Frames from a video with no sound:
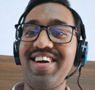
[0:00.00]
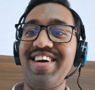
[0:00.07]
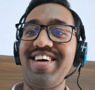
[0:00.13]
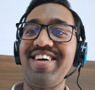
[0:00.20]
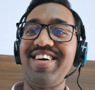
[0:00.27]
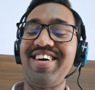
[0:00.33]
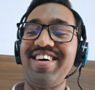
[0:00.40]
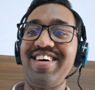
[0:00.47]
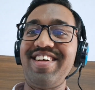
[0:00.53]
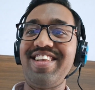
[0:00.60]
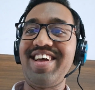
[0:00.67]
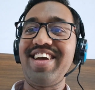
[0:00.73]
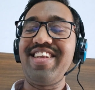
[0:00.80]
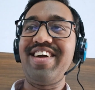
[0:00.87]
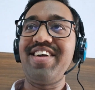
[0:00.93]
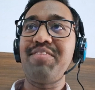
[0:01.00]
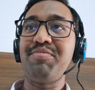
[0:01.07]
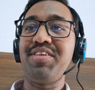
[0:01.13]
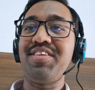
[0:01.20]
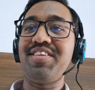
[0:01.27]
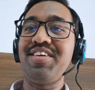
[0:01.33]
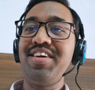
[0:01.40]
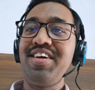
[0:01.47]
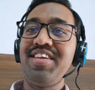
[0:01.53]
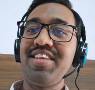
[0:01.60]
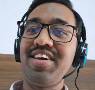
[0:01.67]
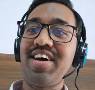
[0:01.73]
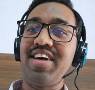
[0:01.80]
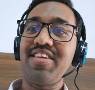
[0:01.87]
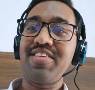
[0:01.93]
Like that means
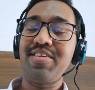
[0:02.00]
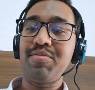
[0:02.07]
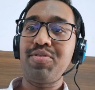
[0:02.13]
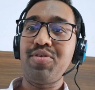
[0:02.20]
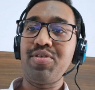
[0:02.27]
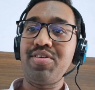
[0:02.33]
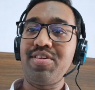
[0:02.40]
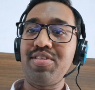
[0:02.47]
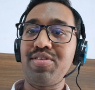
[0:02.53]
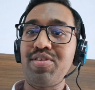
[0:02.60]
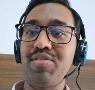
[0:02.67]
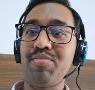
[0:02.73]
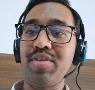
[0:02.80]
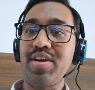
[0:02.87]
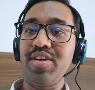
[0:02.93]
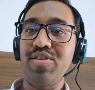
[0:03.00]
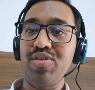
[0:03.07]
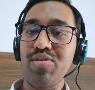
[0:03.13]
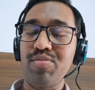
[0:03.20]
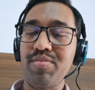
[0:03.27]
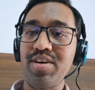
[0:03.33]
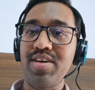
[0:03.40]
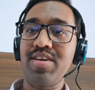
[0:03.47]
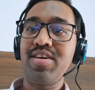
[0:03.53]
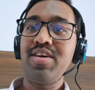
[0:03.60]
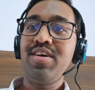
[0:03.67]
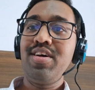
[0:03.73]
they asked some questions on my resume,